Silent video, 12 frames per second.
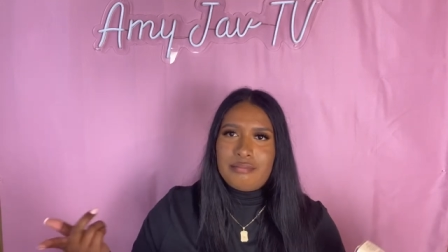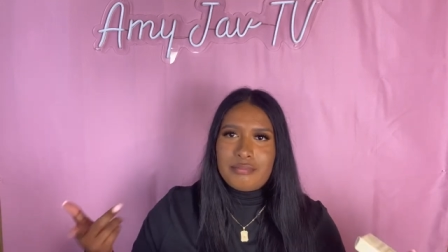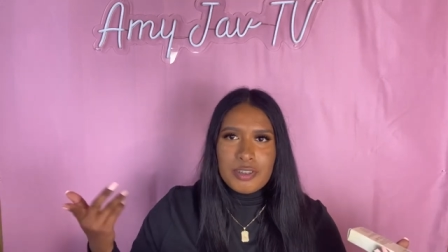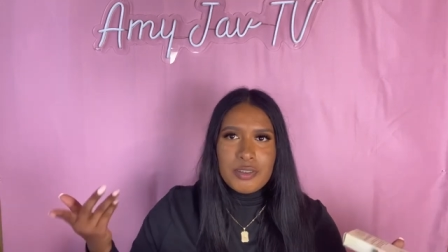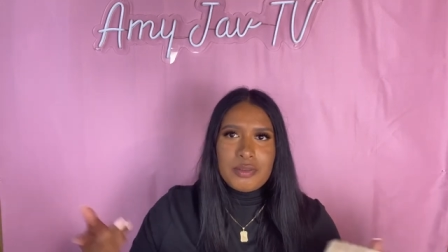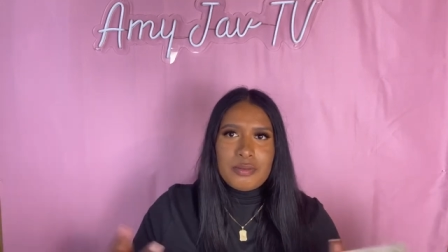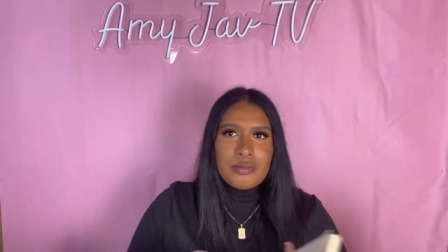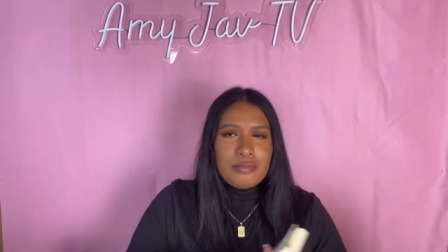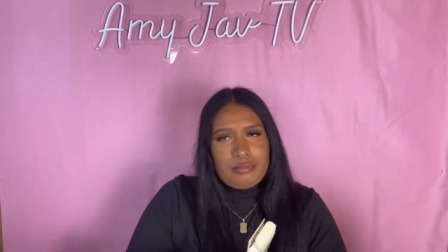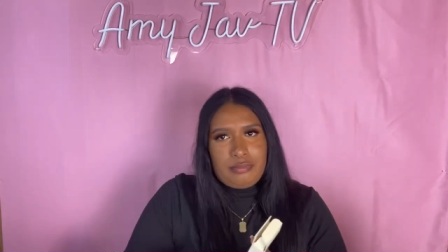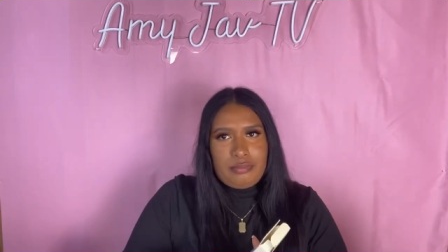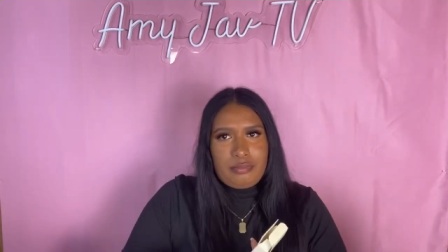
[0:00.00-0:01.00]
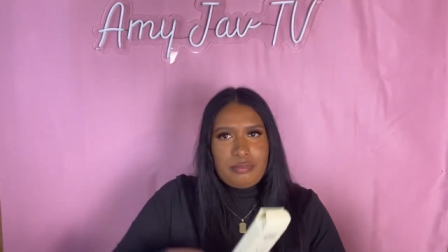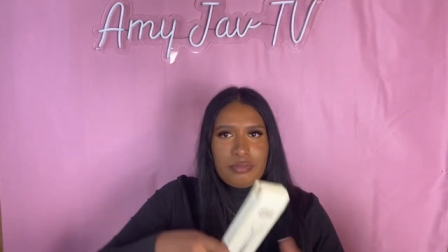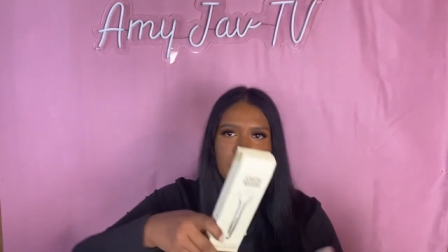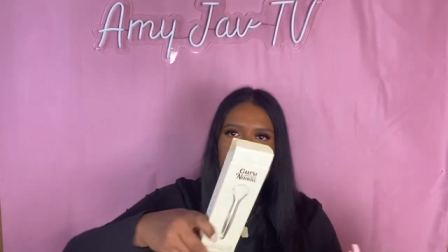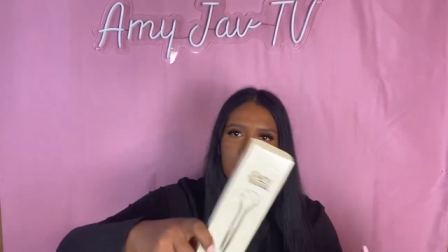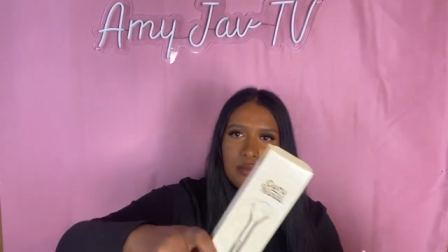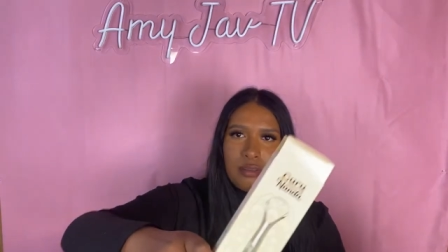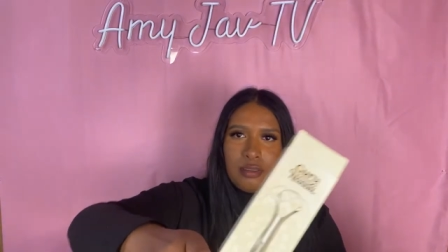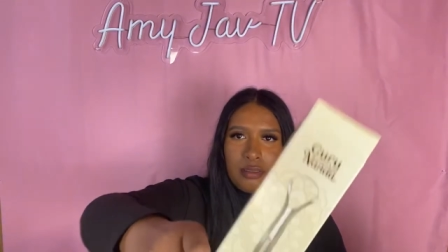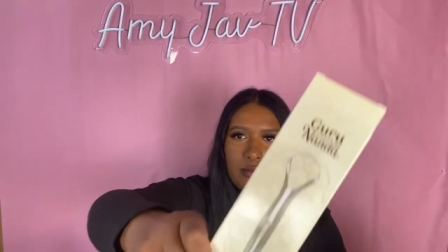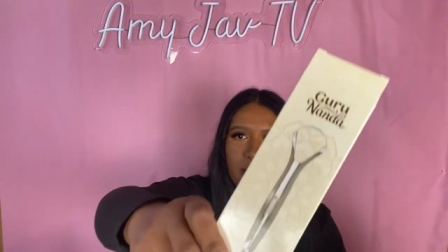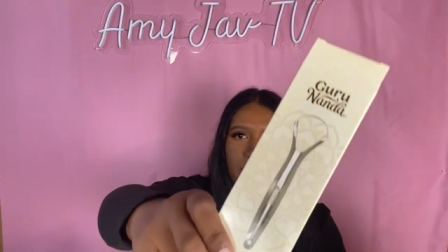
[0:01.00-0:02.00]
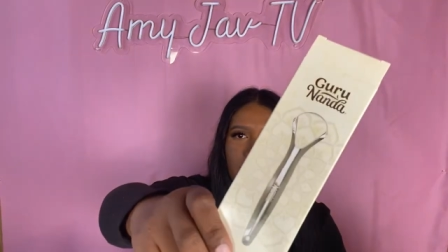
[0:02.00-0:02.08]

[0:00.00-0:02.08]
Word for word: you know, you know.